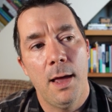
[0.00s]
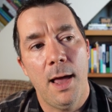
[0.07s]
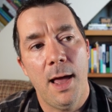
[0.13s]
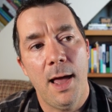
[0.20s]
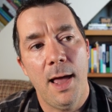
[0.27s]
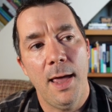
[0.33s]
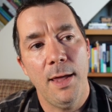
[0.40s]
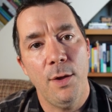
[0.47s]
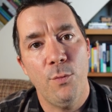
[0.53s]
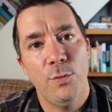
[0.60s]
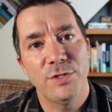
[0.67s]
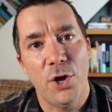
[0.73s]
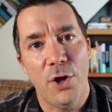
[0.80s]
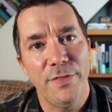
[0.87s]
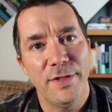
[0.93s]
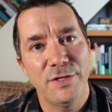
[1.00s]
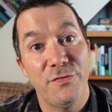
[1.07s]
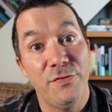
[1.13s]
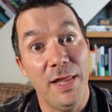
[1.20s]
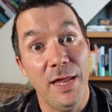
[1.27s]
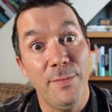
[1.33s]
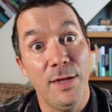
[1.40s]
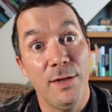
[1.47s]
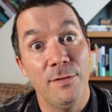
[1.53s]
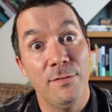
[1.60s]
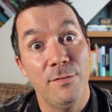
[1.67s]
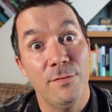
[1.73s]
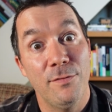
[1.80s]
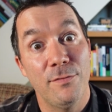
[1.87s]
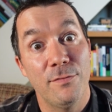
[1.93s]
I was on this
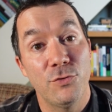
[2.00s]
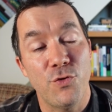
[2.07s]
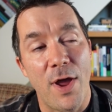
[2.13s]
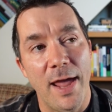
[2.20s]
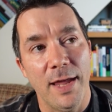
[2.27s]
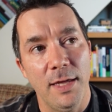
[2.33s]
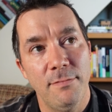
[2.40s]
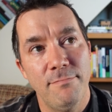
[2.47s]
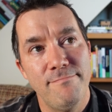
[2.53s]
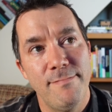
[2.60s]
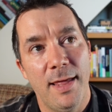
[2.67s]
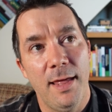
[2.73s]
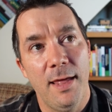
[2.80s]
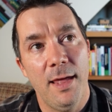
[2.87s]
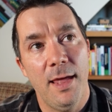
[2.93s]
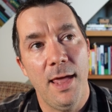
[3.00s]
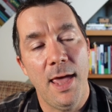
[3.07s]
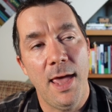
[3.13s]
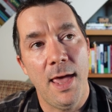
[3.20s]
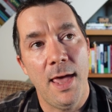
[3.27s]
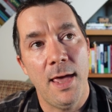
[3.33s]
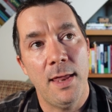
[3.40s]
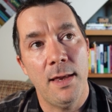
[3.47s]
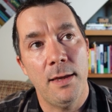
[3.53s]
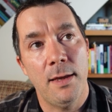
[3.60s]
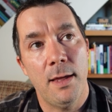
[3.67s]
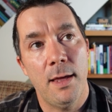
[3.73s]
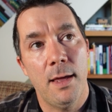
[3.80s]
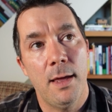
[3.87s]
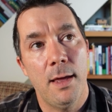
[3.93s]
flaming dragon,
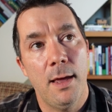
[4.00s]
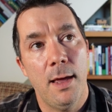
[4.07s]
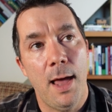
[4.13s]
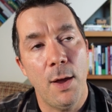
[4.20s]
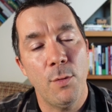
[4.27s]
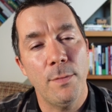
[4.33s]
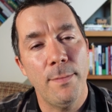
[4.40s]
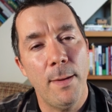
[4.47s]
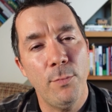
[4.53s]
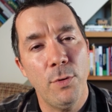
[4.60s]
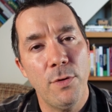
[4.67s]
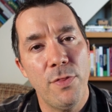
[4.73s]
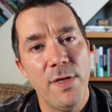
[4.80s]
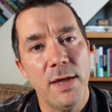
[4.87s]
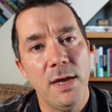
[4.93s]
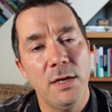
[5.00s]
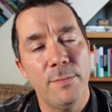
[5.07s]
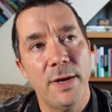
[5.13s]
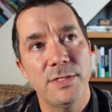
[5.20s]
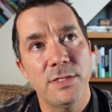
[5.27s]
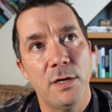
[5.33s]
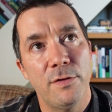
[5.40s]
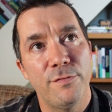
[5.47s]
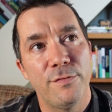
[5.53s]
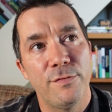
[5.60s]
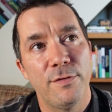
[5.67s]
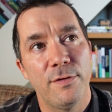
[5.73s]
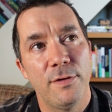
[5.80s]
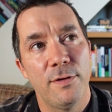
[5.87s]
and I remember thinking to myself,